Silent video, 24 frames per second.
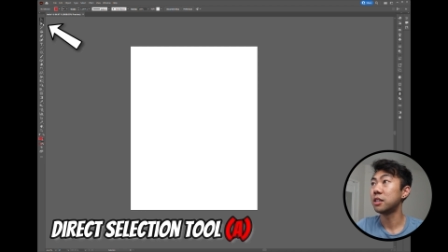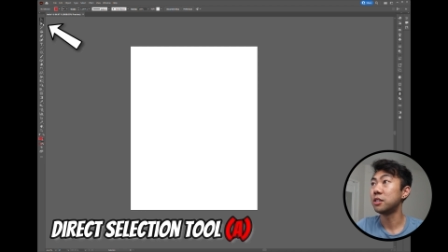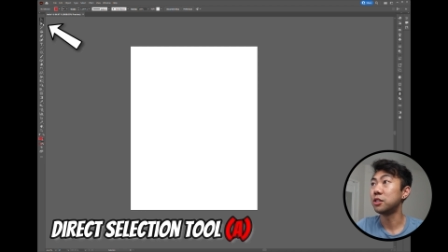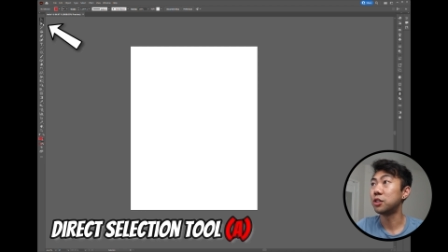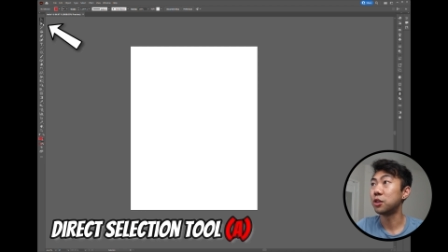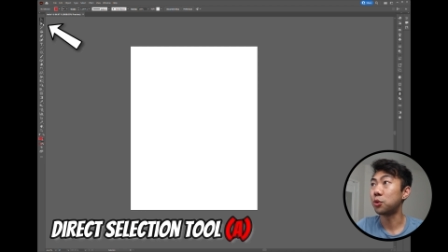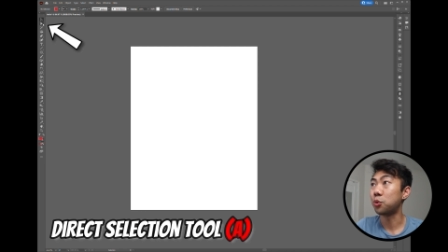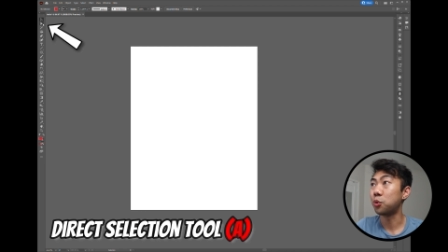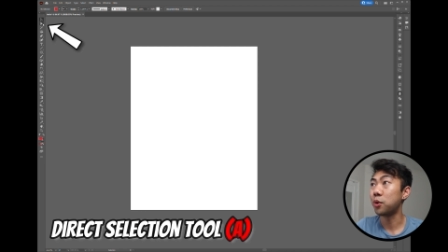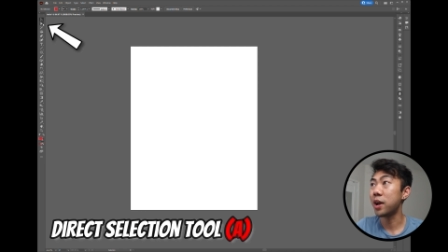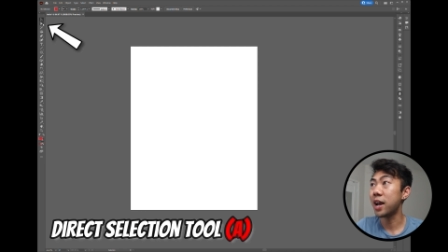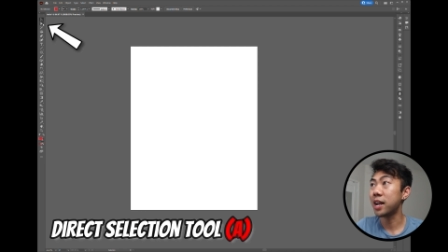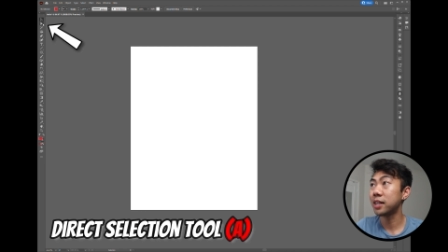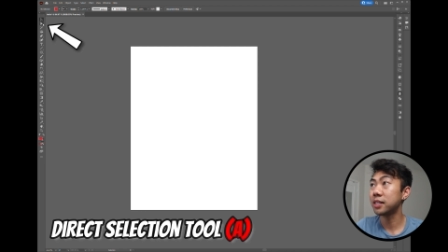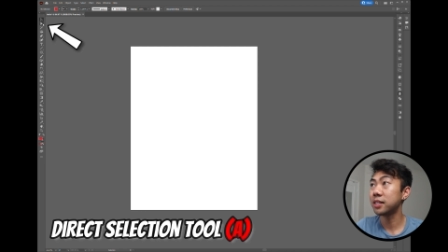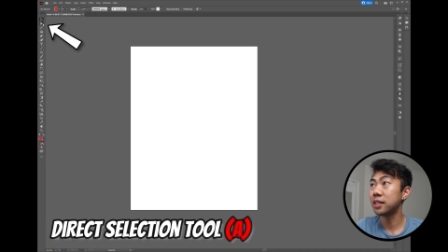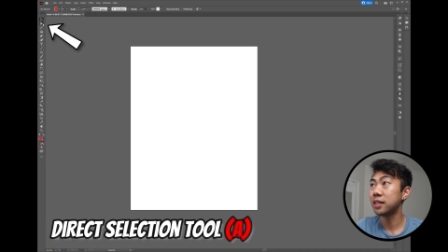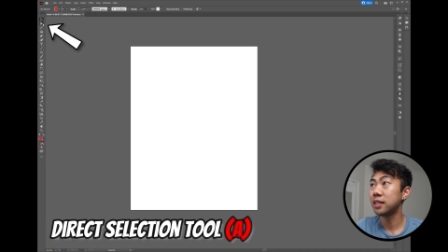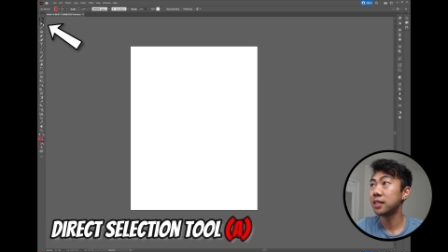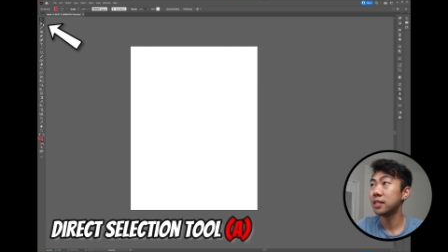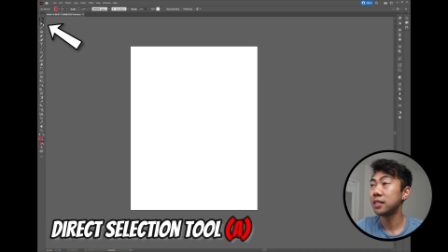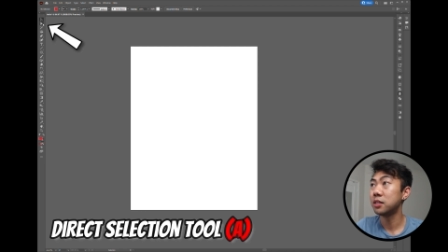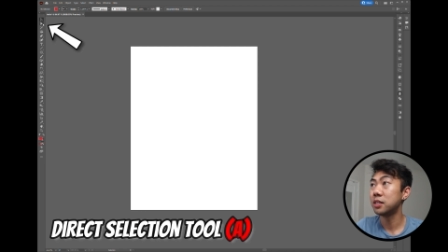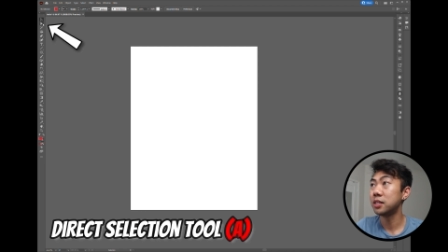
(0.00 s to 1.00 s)
direct
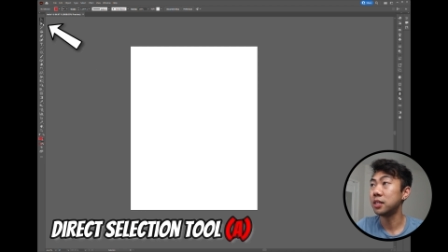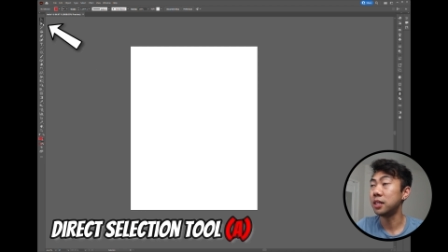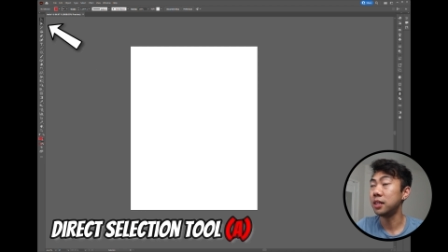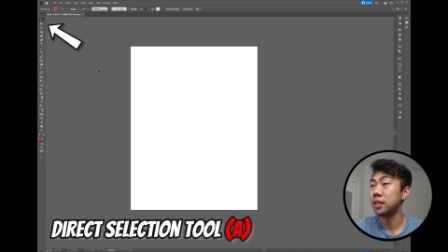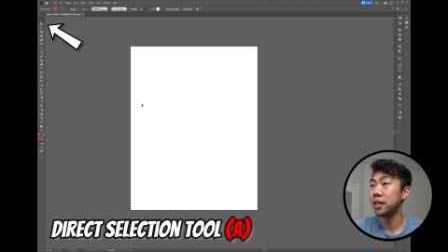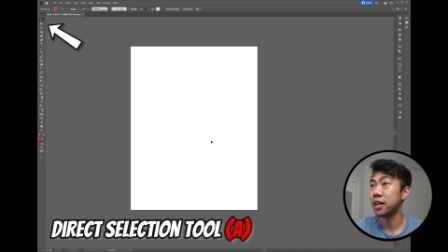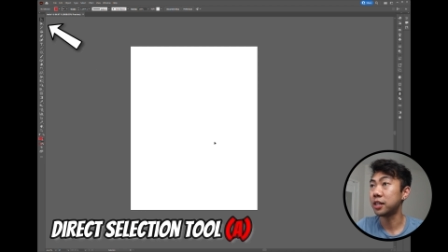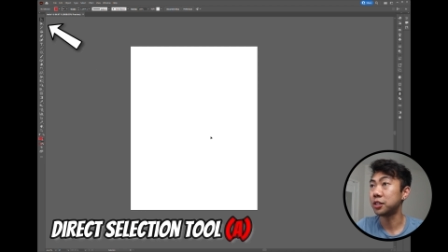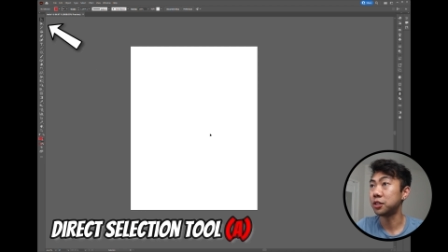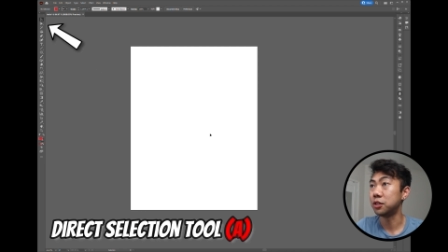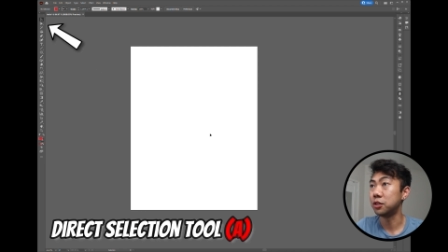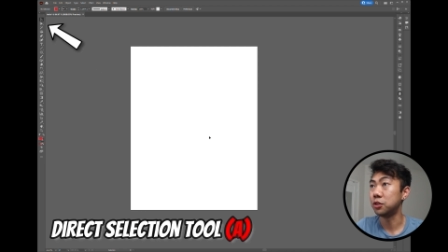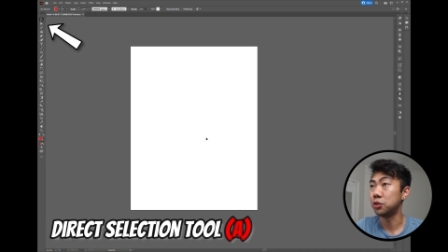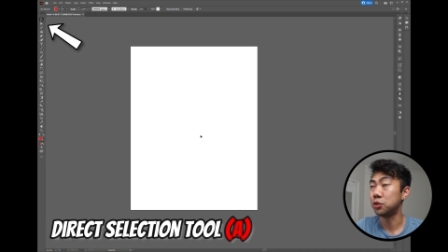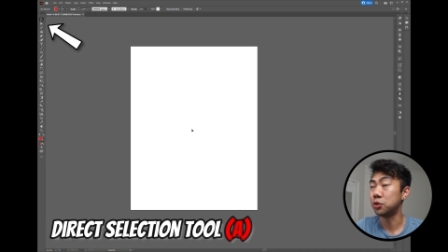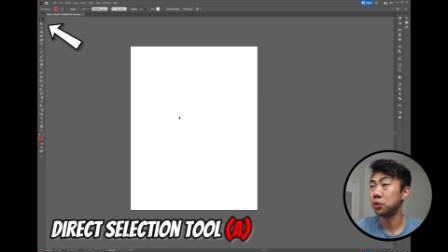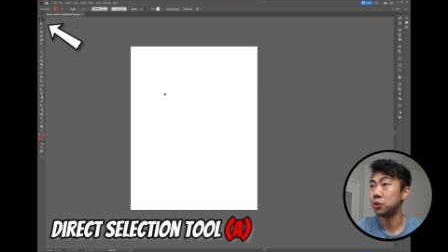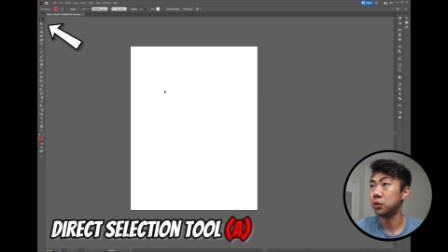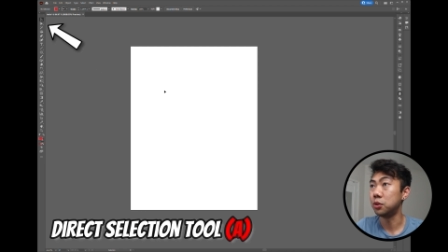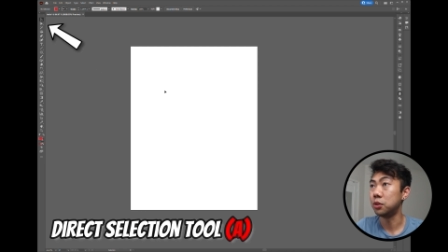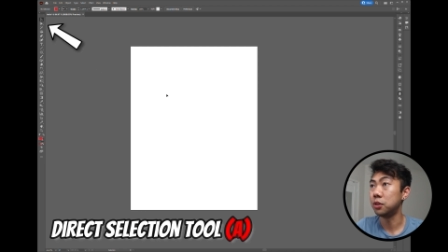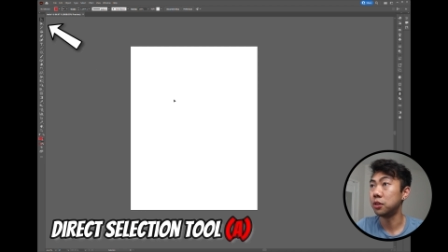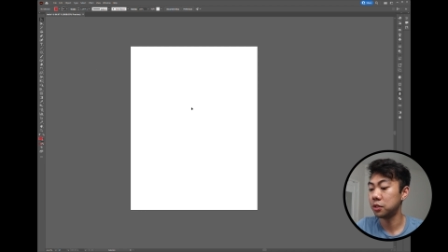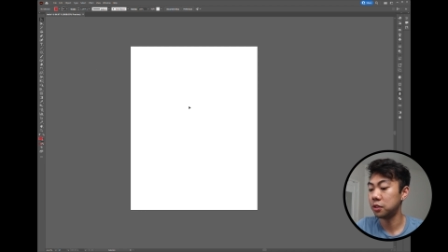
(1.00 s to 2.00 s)
selection tool.